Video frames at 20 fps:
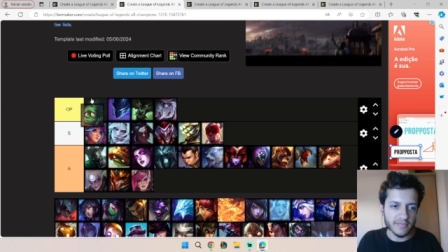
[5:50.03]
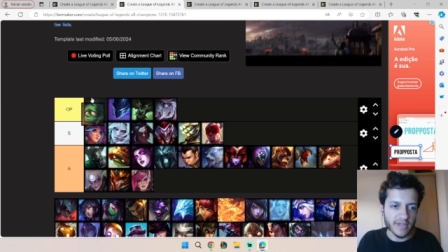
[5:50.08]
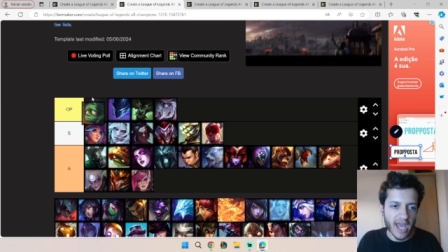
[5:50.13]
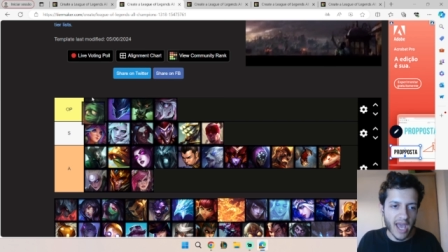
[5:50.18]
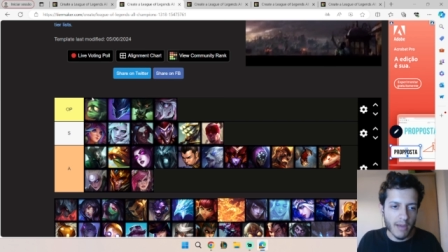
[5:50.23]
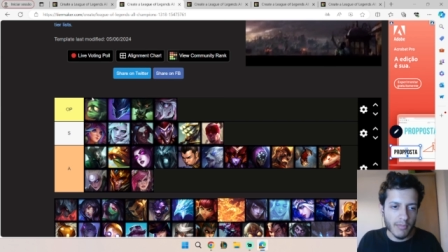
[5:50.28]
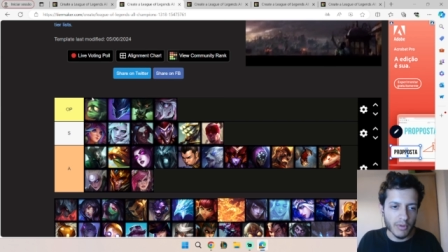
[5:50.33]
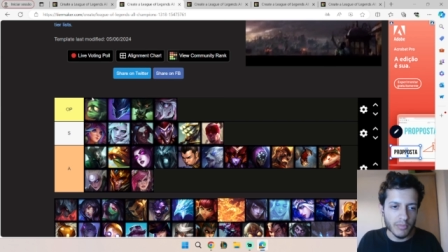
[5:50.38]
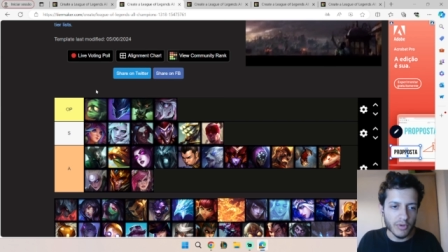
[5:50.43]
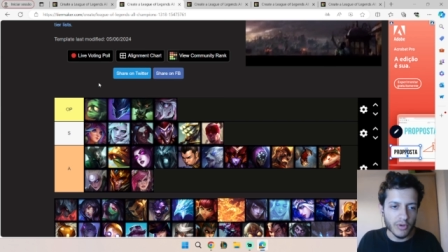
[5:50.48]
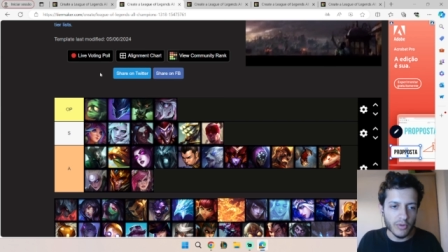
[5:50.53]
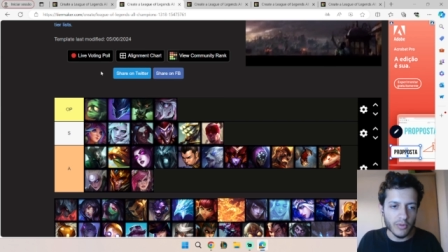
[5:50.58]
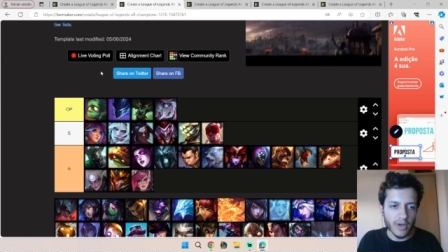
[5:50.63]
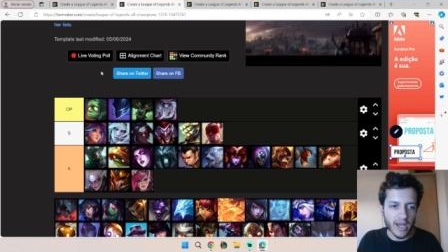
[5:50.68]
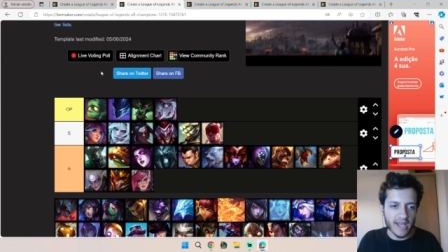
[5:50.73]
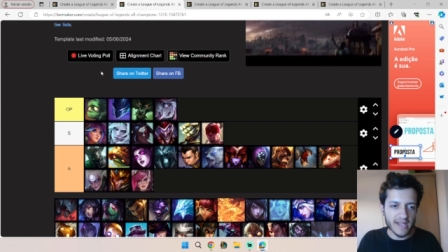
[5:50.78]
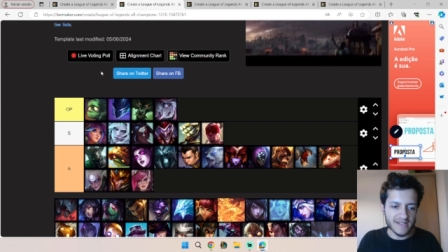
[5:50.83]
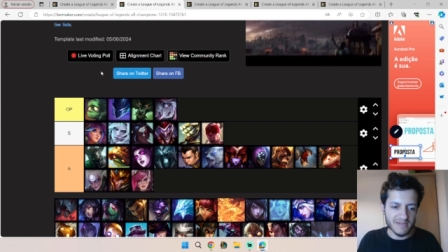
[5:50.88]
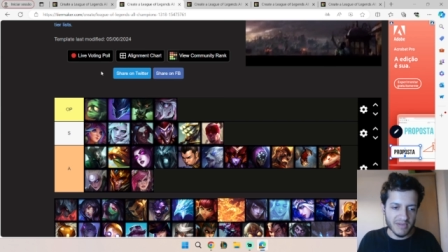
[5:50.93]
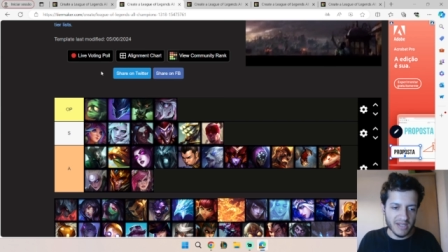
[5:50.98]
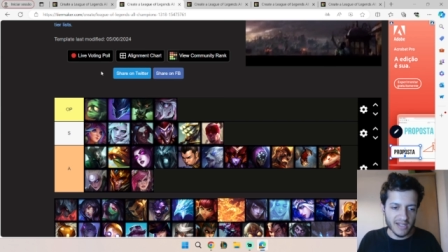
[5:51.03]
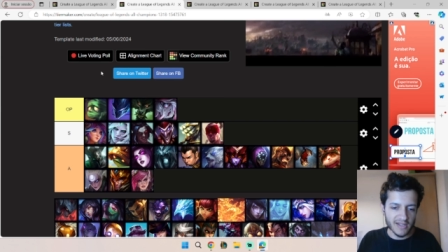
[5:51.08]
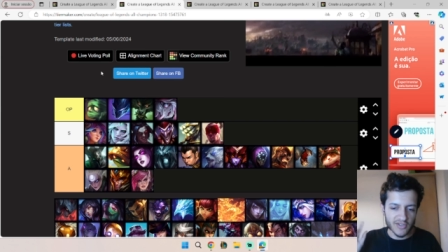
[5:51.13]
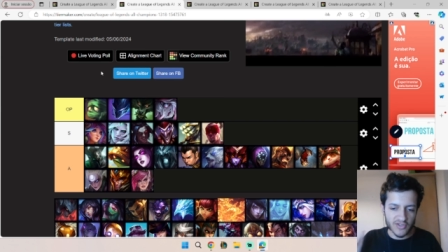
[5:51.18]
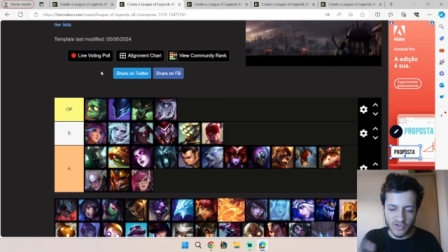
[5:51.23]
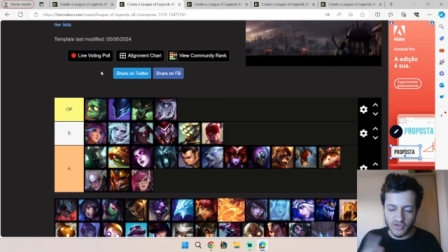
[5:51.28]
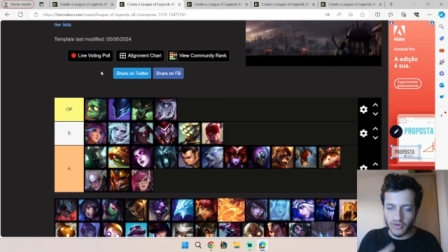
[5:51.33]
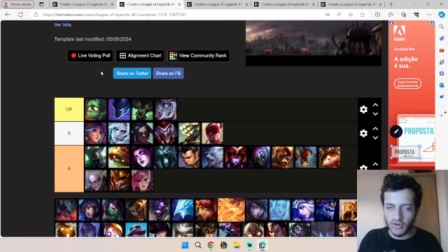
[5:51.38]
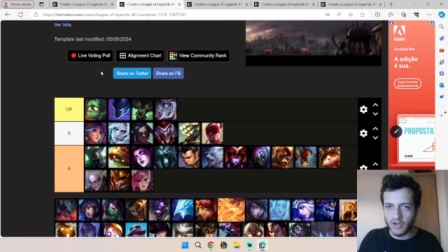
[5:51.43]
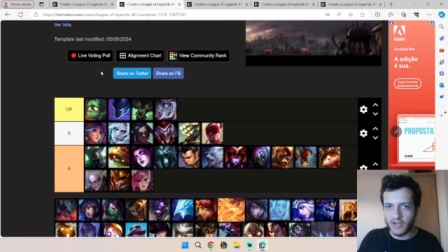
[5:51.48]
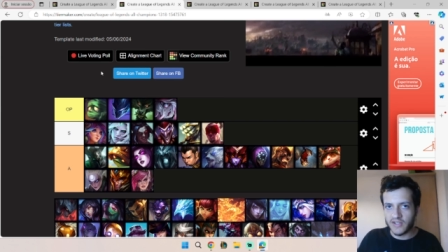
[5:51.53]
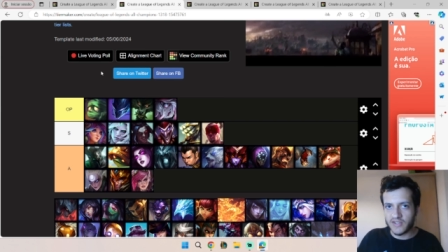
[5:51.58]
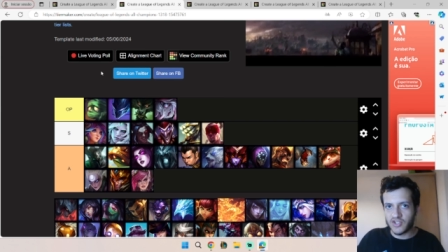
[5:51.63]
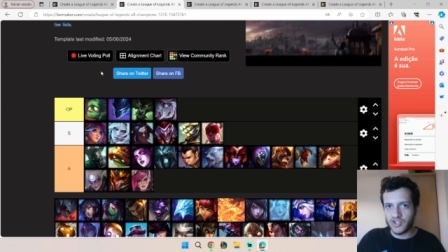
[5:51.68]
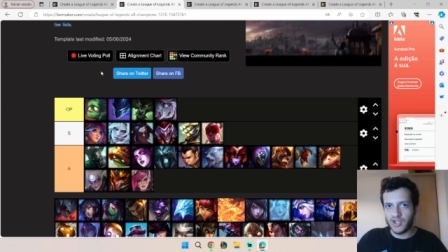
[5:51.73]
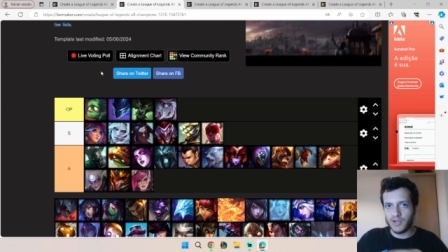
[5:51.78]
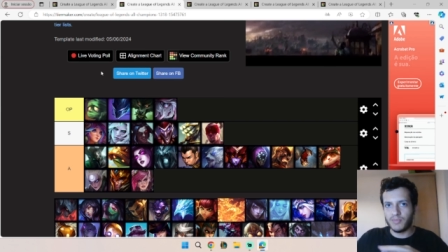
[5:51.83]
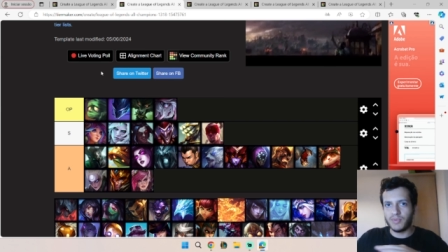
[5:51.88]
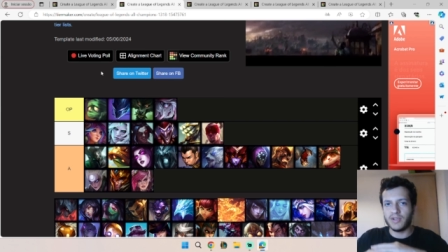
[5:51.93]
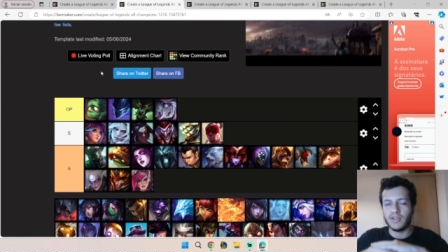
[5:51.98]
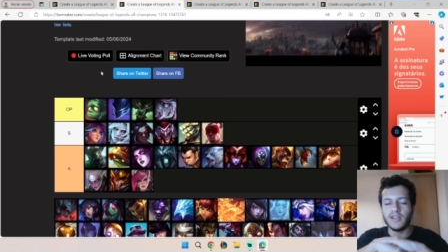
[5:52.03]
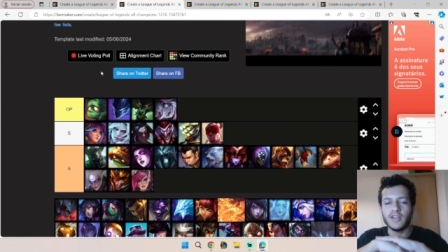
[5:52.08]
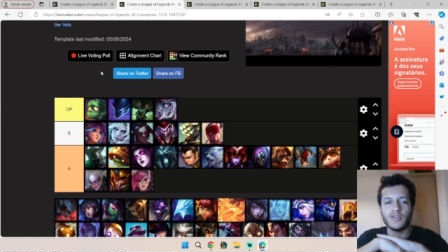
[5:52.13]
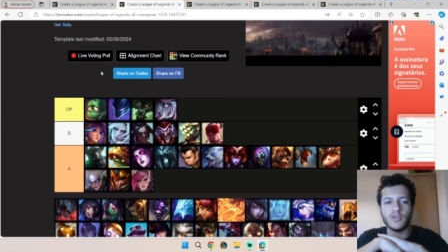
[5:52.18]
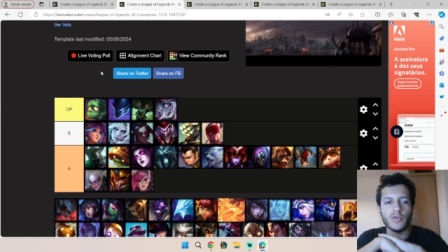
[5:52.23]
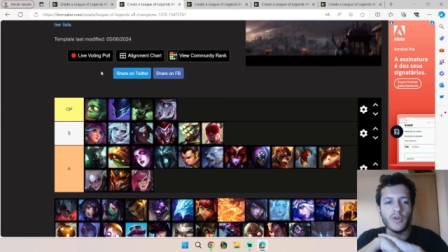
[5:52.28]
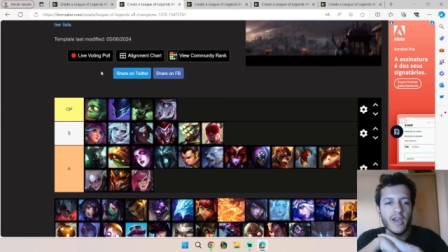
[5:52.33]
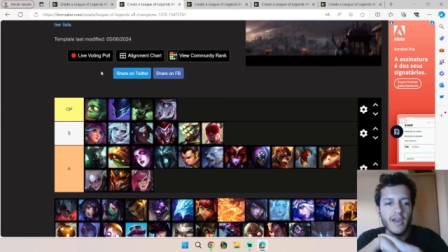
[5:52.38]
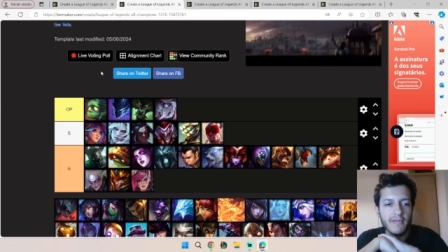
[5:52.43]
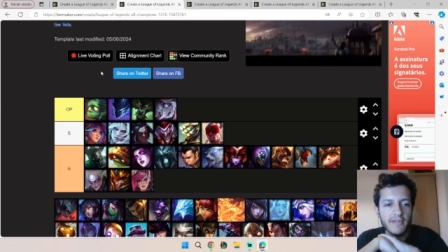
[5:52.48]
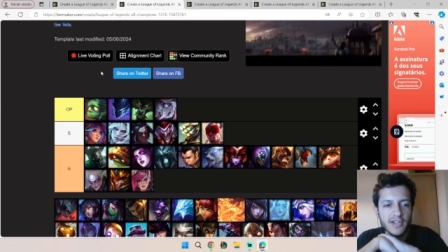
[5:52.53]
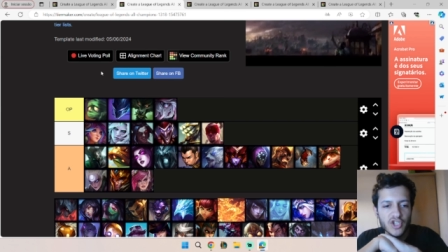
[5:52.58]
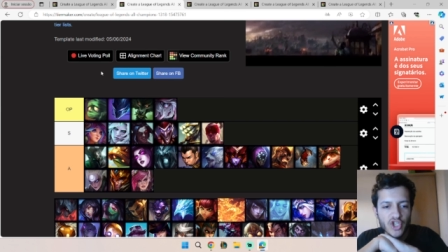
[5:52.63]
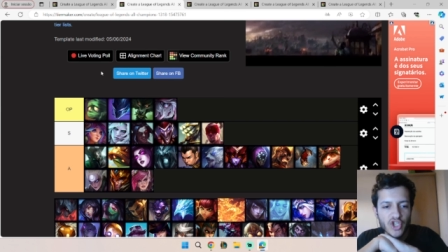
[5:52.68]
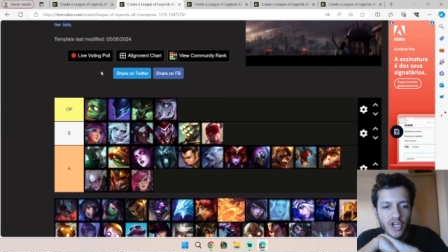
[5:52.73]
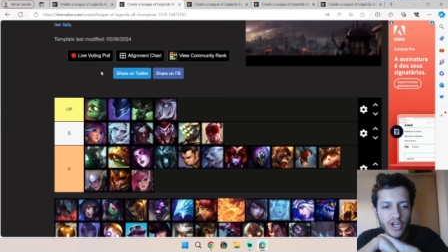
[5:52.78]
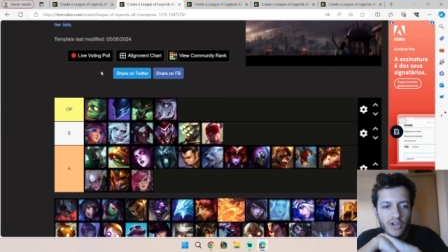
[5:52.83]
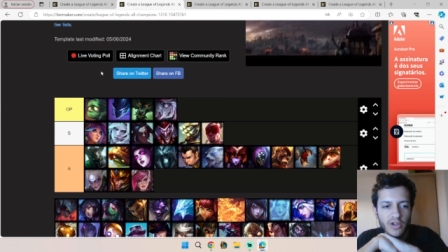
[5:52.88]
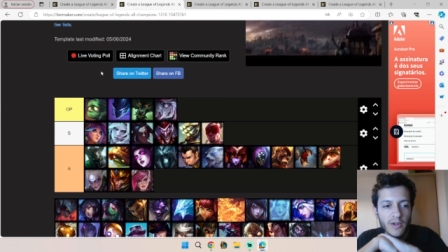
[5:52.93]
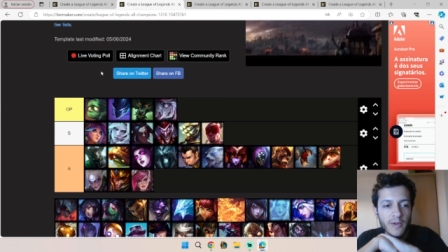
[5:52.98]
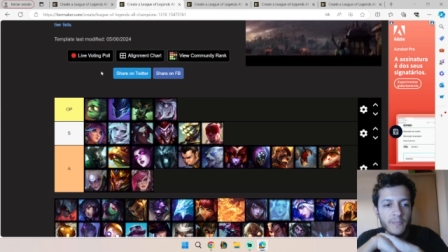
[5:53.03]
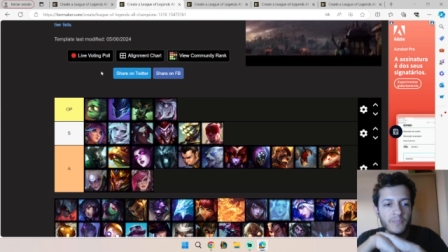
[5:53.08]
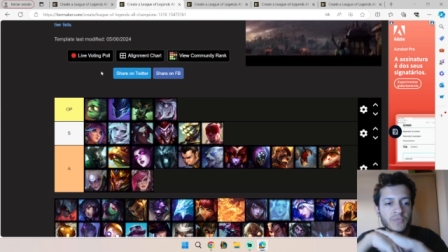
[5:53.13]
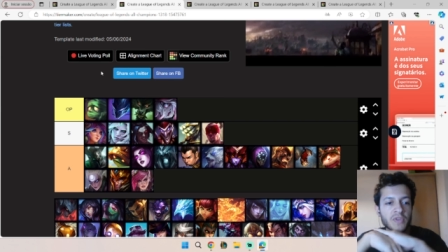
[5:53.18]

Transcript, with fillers: Amumu as being the strongest champion that you have in jungle.